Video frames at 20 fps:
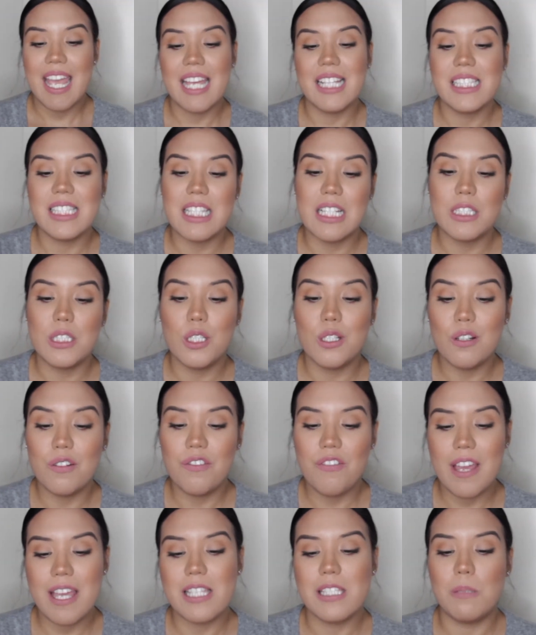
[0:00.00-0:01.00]
It's the Too
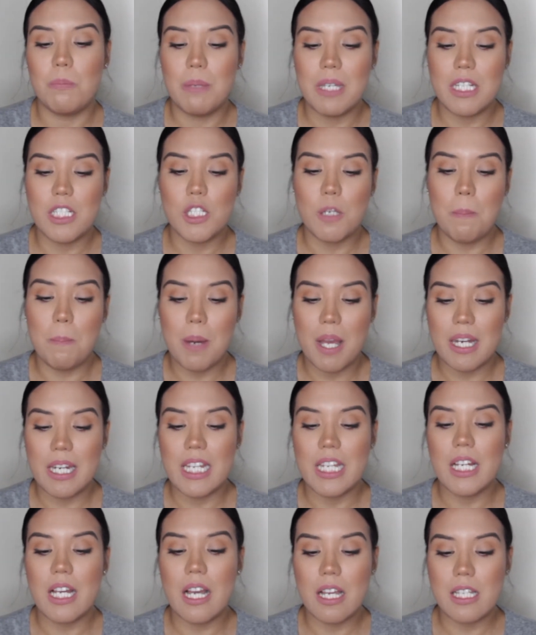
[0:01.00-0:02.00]
Faced Beach
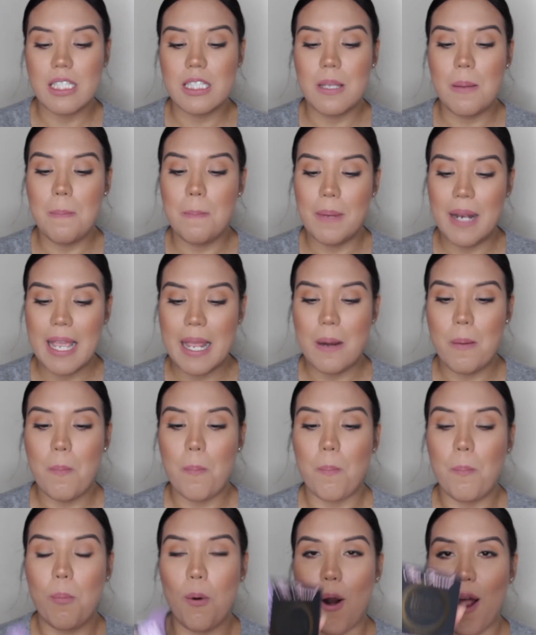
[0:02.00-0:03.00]
Bunny Custom Blend
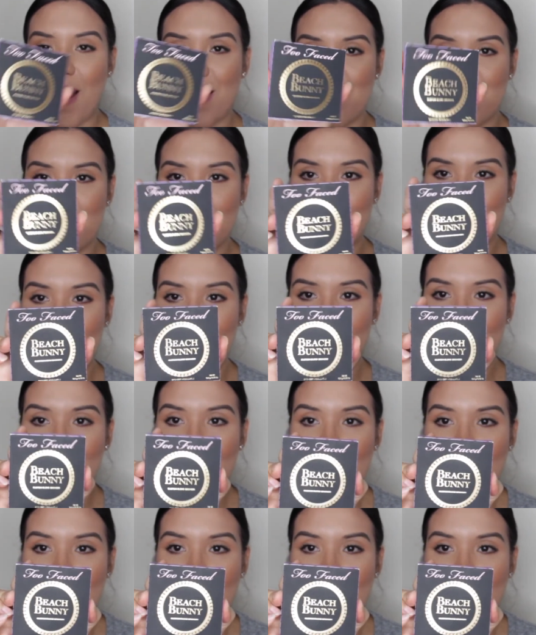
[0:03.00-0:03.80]
Bronzer.